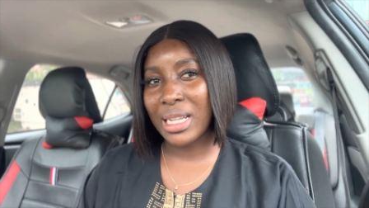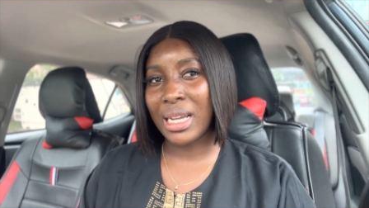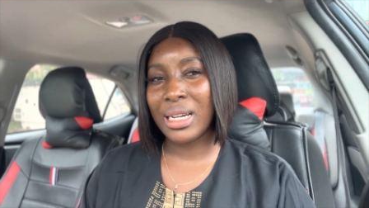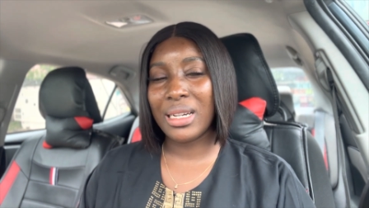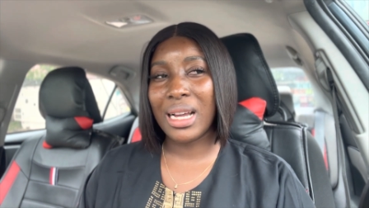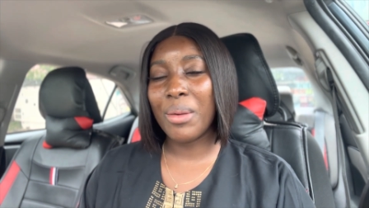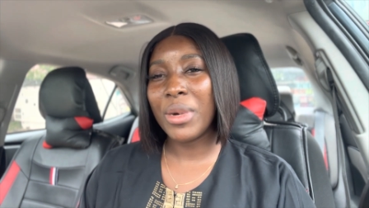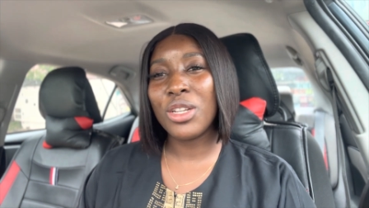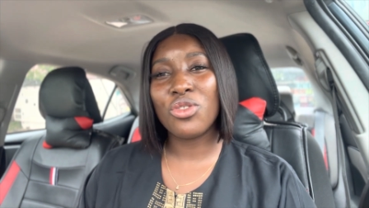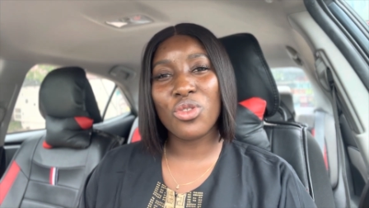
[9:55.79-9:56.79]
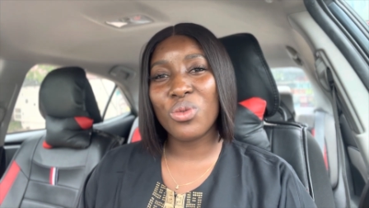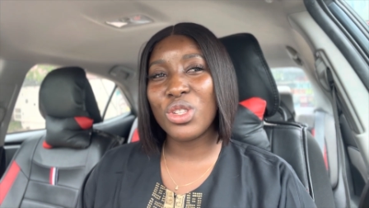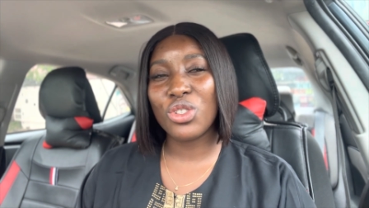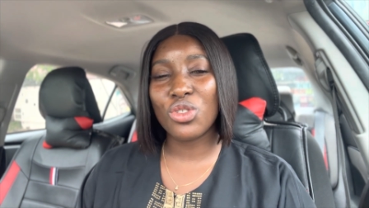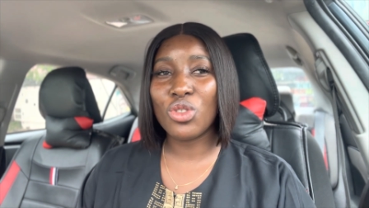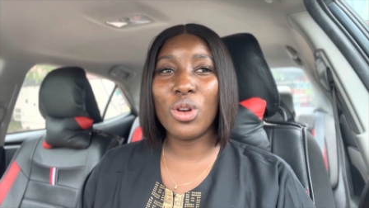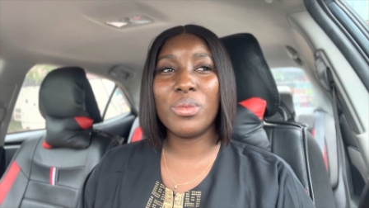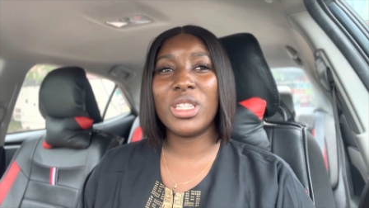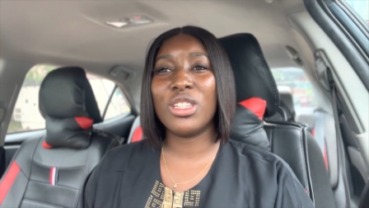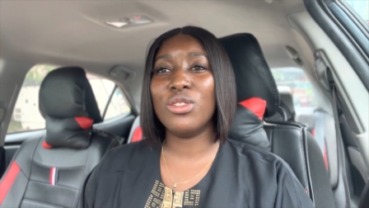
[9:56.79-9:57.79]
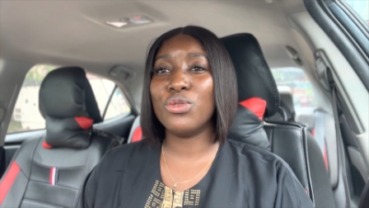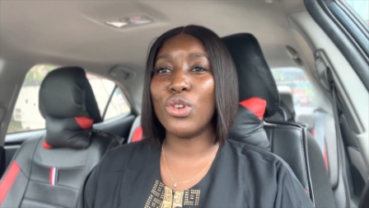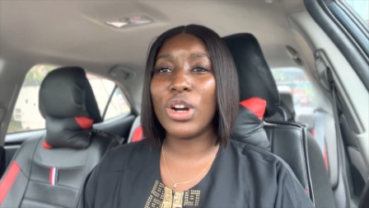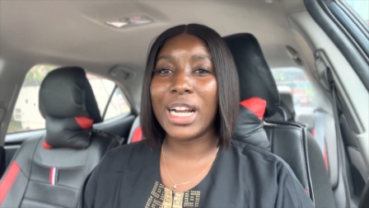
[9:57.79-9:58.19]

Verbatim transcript: Like, am I doing something wrong?